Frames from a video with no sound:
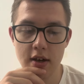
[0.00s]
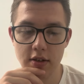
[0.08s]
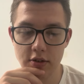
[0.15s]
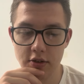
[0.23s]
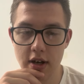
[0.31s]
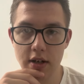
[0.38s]

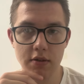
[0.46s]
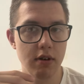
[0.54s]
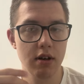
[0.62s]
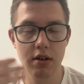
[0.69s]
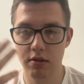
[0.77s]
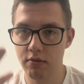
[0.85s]

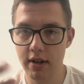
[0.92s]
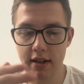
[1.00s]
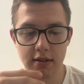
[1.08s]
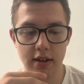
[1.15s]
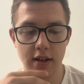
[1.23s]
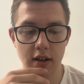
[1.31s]
Genre,
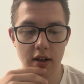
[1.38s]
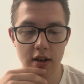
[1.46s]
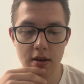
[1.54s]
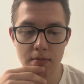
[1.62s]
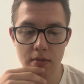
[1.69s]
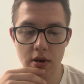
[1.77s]
racing,
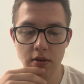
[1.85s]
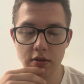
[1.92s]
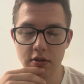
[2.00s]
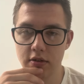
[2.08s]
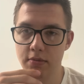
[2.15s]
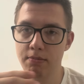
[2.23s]

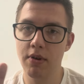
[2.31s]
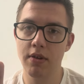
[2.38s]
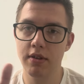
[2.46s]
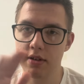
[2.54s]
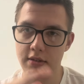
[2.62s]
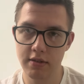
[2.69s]
modes,
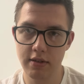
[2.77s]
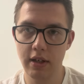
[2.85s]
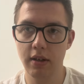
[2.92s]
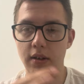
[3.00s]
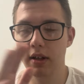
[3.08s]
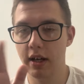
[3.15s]
both
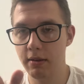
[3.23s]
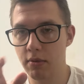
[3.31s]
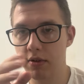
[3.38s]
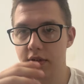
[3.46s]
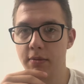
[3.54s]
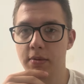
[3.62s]
single and
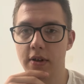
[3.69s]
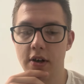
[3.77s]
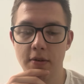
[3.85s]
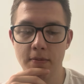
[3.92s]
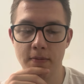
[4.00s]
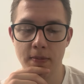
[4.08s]
multiplayer.